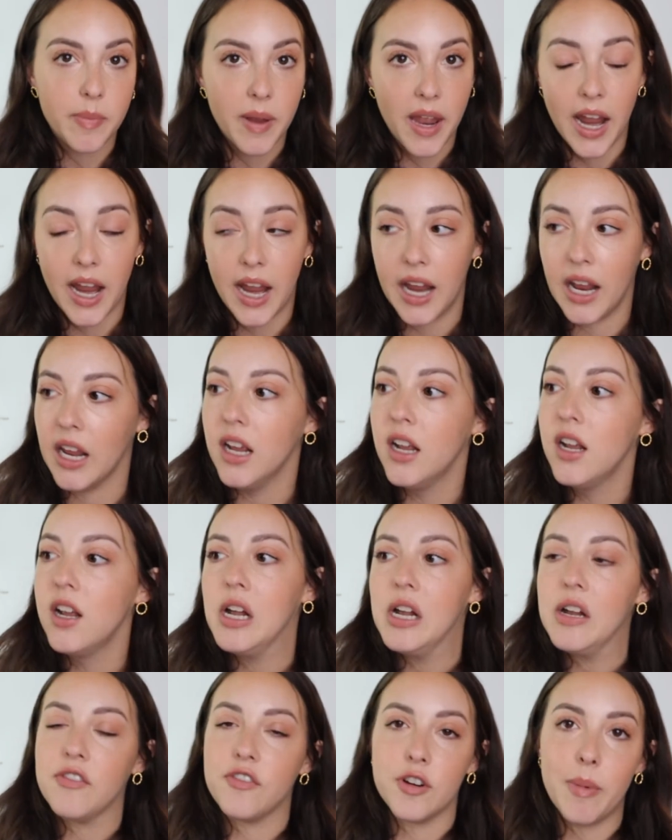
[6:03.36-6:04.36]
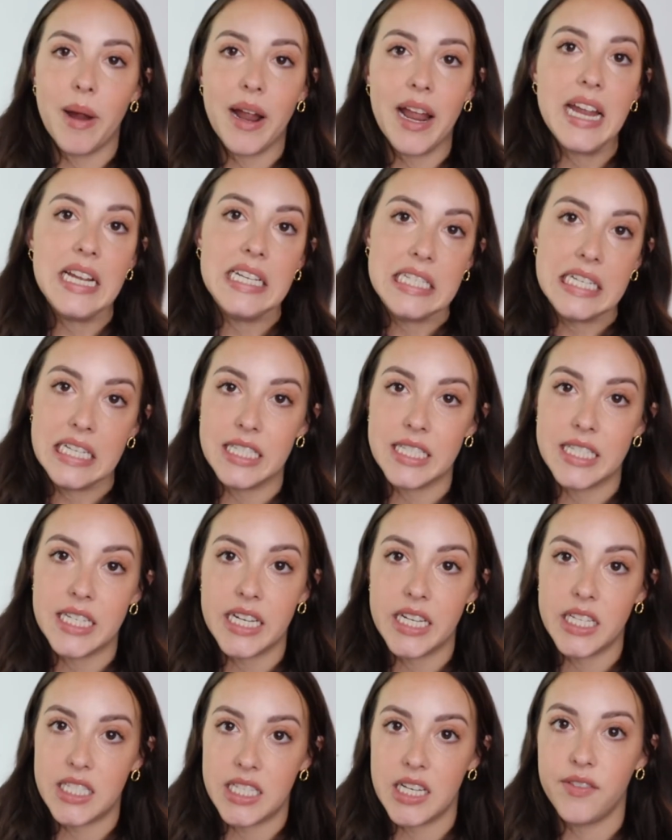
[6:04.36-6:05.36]
paying for my
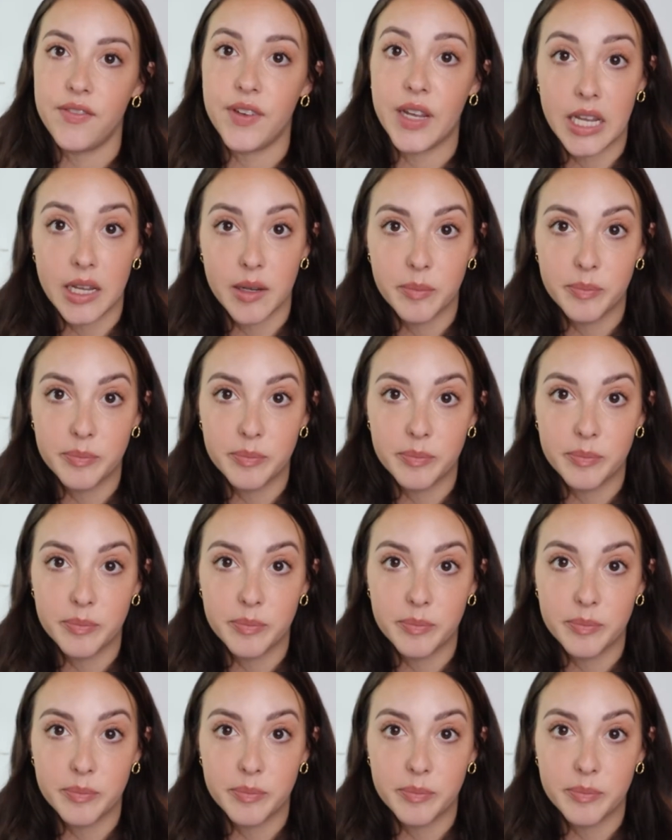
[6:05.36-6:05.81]
AT&T TV.